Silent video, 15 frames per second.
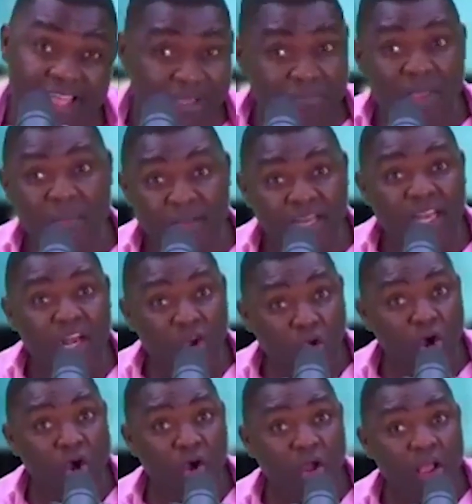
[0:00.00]
Maybe the
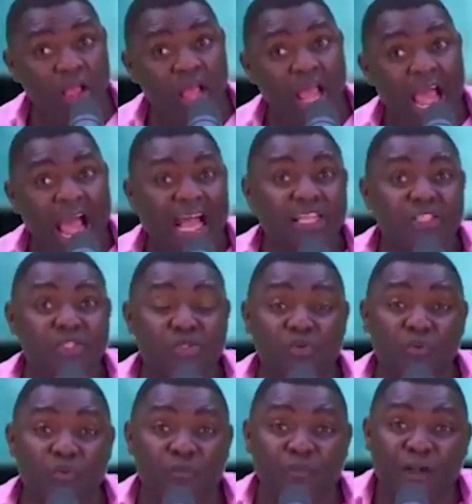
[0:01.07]
law has
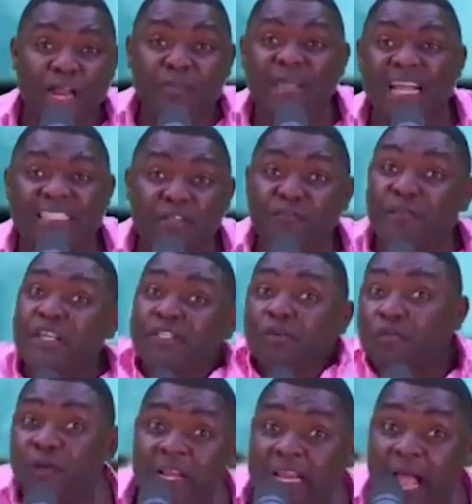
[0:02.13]
to fine me as a first
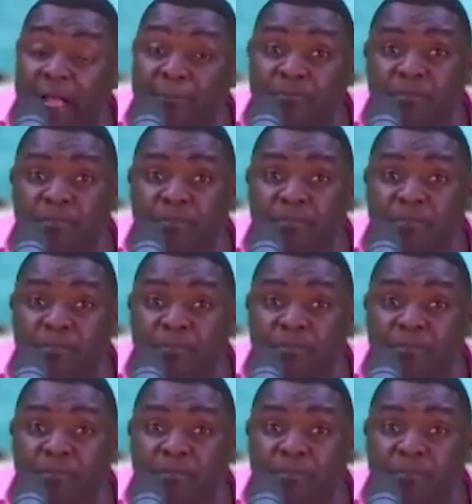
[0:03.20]
offender.